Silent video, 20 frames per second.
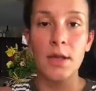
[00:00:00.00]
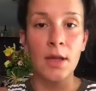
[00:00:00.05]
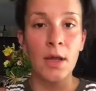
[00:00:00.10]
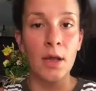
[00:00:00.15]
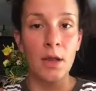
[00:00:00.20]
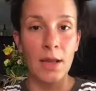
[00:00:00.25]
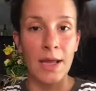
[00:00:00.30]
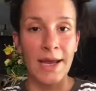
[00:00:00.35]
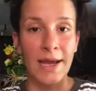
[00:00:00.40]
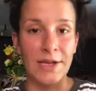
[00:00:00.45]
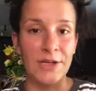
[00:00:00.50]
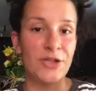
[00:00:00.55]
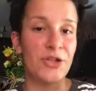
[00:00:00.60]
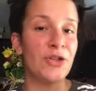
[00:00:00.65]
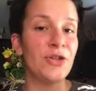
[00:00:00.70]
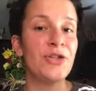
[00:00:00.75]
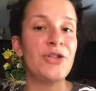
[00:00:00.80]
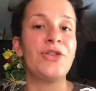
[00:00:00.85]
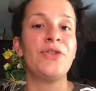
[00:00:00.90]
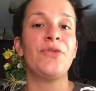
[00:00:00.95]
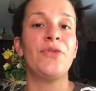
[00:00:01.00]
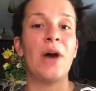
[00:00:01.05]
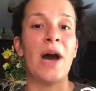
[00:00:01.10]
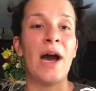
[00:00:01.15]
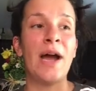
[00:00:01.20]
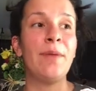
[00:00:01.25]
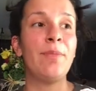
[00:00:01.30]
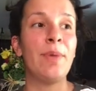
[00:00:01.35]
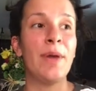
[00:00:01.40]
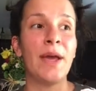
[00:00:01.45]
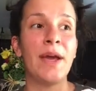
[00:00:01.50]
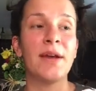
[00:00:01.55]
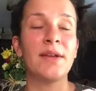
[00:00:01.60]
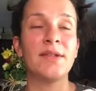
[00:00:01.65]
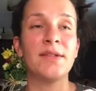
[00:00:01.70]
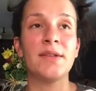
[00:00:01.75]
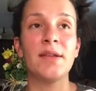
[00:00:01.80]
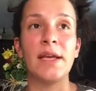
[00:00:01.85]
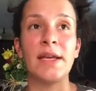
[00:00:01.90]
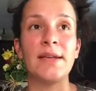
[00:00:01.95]
Like I showed you, I
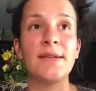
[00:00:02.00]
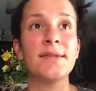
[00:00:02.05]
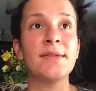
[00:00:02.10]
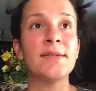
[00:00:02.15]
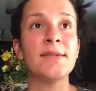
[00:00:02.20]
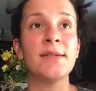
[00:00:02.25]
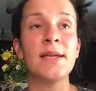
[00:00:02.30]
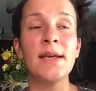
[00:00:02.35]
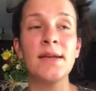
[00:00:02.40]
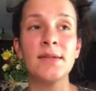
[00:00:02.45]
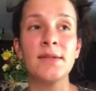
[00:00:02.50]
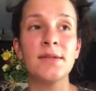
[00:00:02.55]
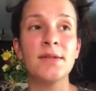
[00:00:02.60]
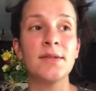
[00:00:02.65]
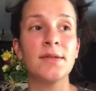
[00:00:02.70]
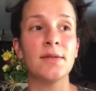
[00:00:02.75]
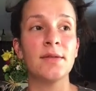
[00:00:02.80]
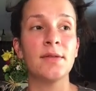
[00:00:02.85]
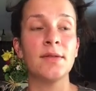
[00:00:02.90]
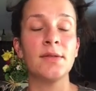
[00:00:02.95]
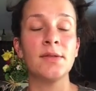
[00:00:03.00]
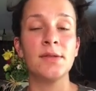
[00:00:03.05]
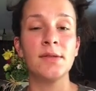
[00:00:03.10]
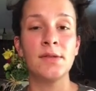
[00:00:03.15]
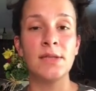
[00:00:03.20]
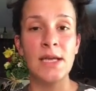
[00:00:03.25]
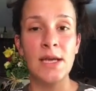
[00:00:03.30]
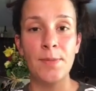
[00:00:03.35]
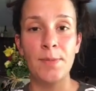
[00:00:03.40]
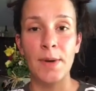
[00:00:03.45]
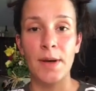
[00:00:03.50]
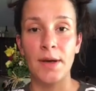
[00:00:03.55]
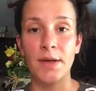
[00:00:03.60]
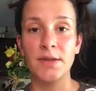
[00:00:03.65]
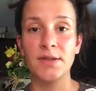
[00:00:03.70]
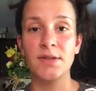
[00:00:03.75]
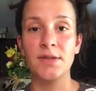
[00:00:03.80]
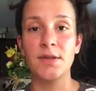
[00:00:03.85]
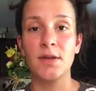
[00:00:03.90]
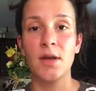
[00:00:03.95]
picked like 6 stink
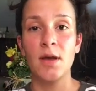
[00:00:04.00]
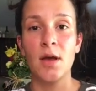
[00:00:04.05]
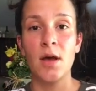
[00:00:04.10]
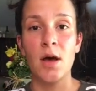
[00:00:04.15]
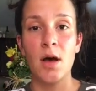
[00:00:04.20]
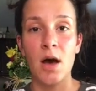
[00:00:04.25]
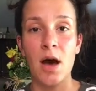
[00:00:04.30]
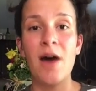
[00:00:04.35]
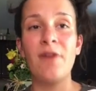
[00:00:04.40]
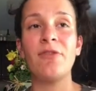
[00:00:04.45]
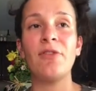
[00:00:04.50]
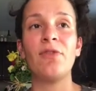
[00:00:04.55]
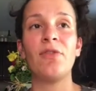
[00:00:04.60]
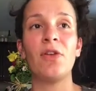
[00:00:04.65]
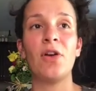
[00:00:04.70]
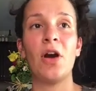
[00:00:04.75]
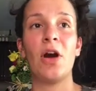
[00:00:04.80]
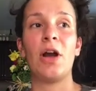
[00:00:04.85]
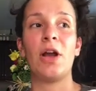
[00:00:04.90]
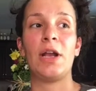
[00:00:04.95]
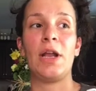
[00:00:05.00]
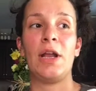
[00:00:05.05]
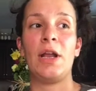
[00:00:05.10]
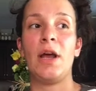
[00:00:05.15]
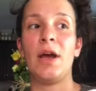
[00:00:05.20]
bugs off of the garden.